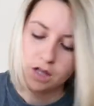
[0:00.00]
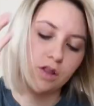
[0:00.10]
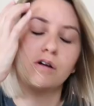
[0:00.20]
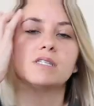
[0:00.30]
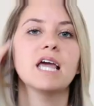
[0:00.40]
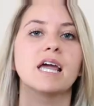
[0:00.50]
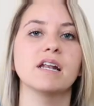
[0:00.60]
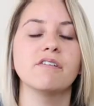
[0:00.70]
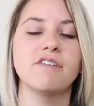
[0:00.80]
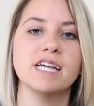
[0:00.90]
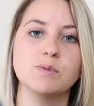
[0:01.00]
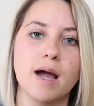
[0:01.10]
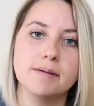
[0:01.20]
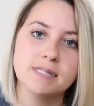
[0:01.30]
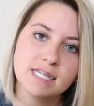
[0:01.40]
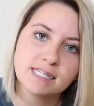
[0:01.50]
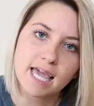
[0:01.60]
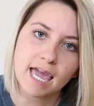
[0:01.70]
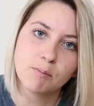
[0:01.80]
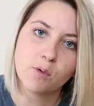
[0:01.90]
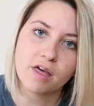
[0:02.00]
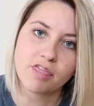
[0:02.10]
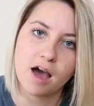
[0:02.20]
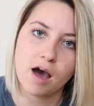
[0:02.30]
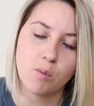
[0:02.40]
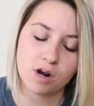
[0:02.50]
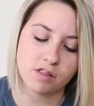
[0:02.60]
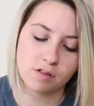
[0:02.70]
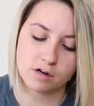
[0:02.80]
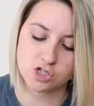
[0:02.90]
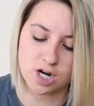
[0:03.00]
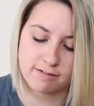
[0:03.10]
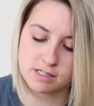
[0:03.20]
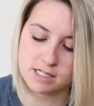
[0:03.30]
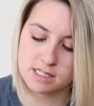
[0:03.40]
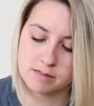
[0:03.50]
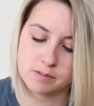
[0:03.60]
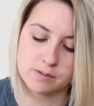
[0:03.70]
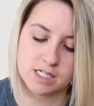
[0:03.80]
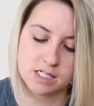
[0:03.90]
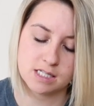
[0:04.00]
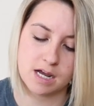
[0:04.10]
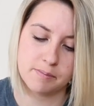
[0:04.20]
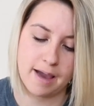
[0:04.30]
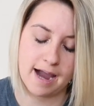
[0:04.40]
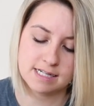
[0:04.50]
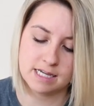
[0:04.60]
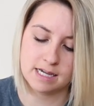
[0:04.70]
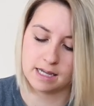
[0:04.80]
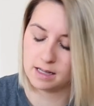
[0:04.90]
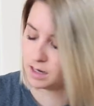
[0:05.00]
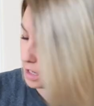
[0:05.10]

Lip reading: those hand and face wipes. These came with one of the little travel systems. We just unpacked it and